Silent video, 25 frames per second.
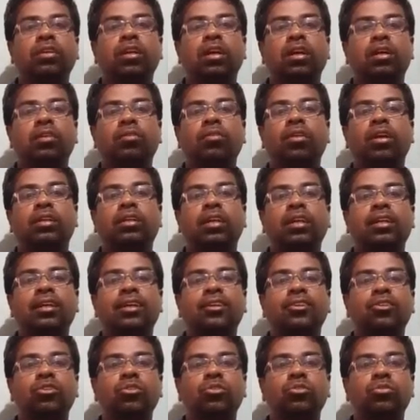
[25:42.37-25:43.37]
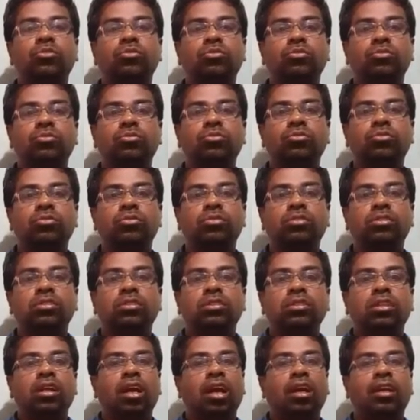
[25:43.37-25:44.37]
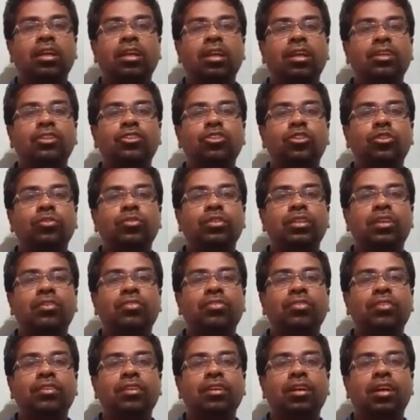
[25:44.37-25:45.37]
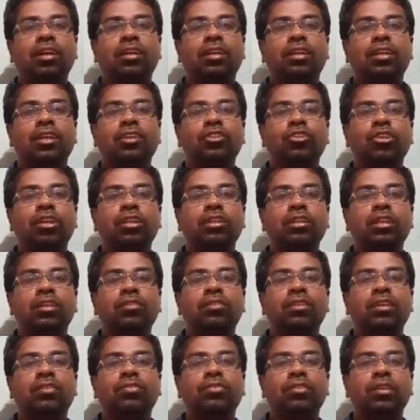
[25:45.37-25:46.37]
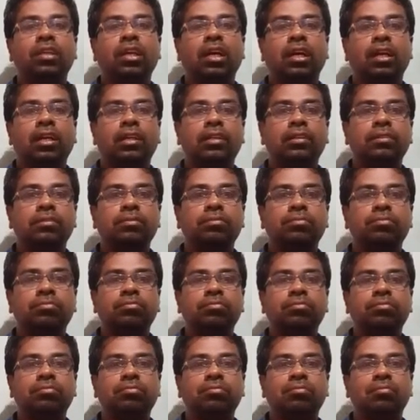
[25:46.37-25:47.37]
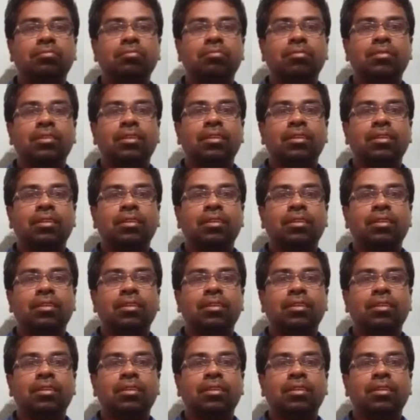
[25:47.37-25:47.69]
If I have fear, what can I do? I cannot do anything with the fear.